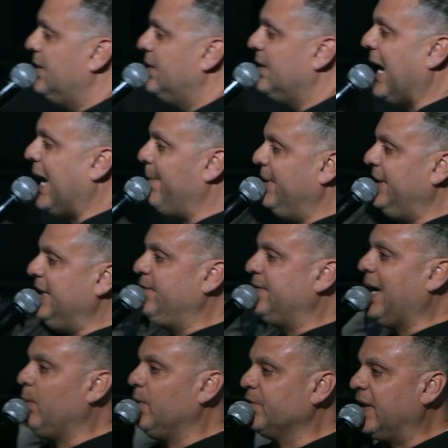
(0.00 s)
I believe
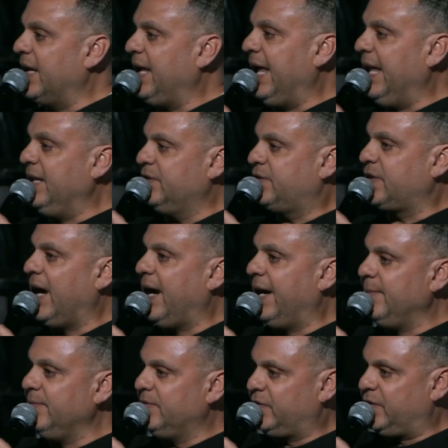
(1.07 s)
that was an end
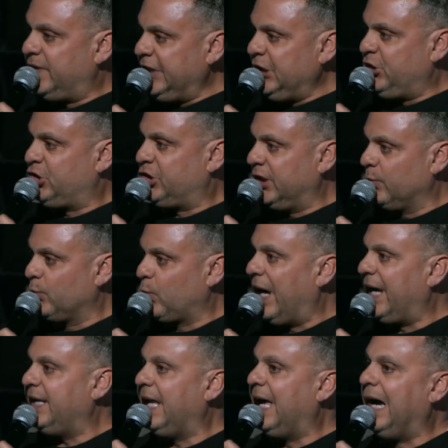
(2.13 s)
time teaching
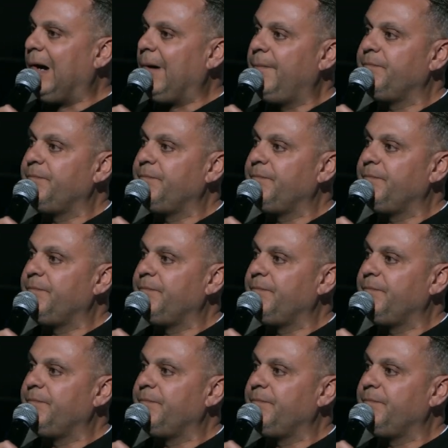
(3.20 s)
right now.